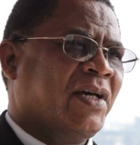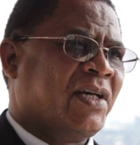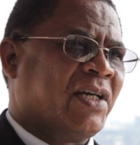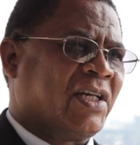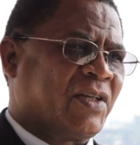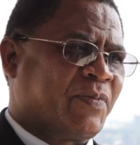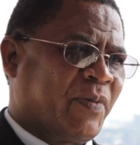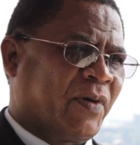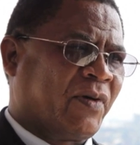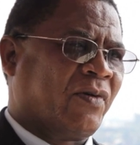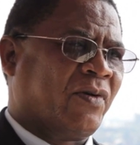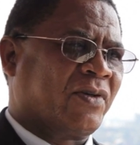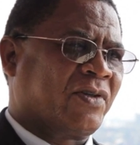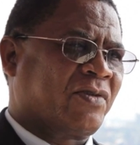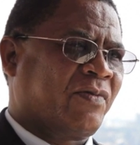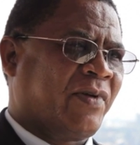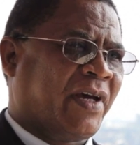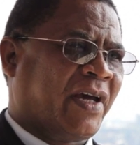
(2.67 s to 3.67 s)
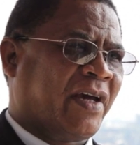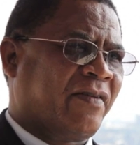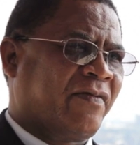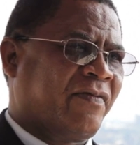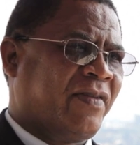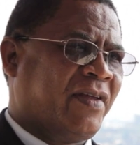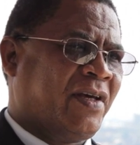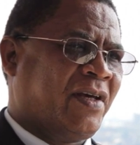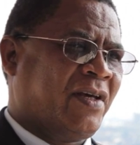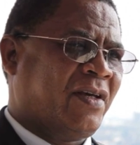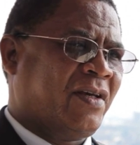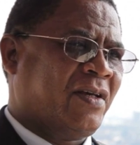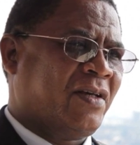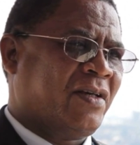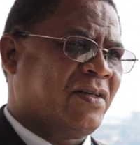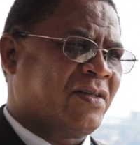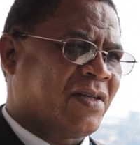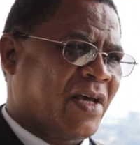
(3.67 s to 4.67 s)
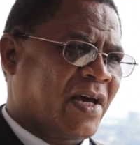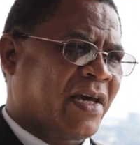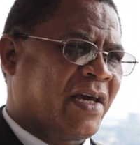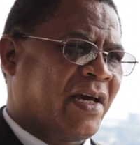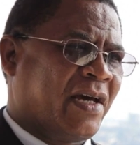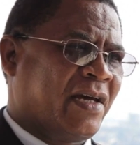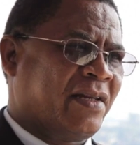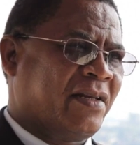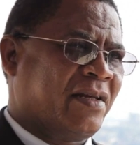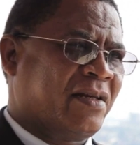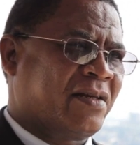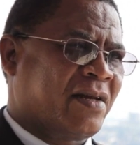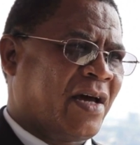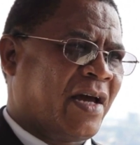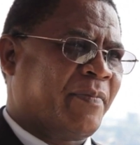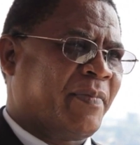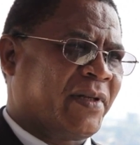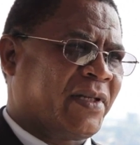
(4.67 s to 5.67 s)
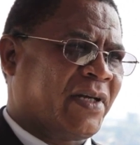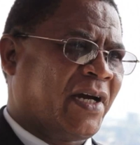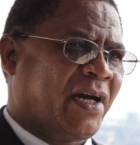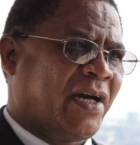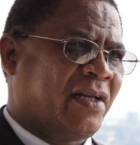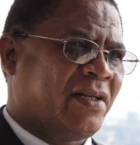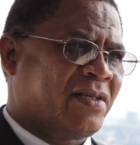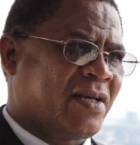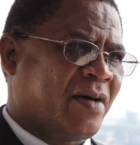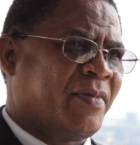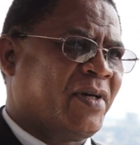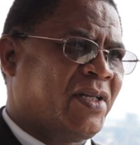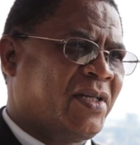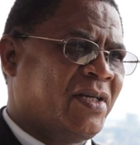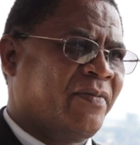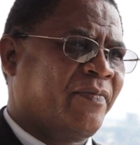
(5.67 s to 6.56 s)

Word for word: It's because we have the second tripartite summit,